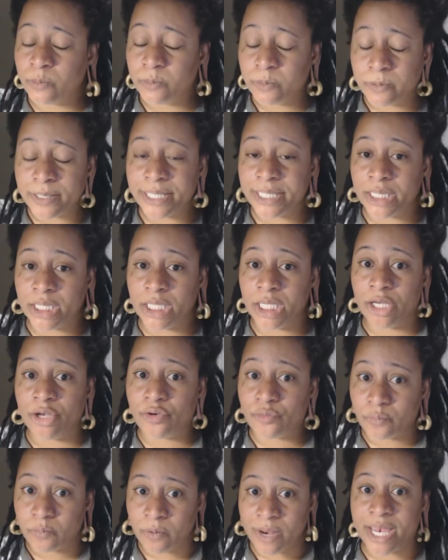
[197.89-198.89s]
really
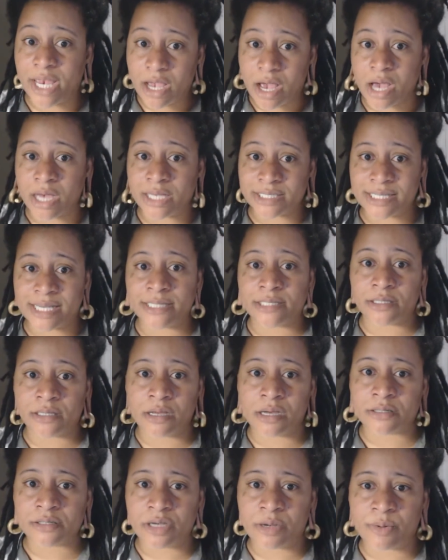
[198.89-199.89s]
great content in
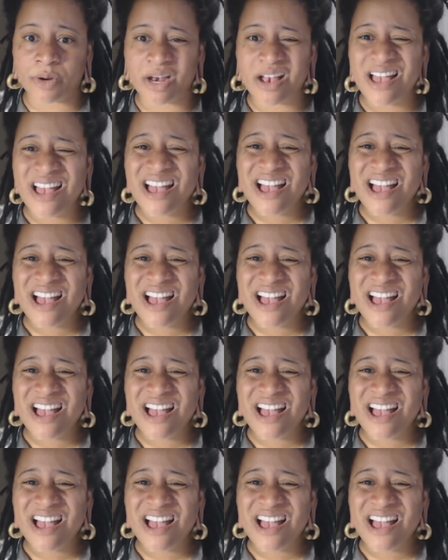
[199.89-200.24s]
October.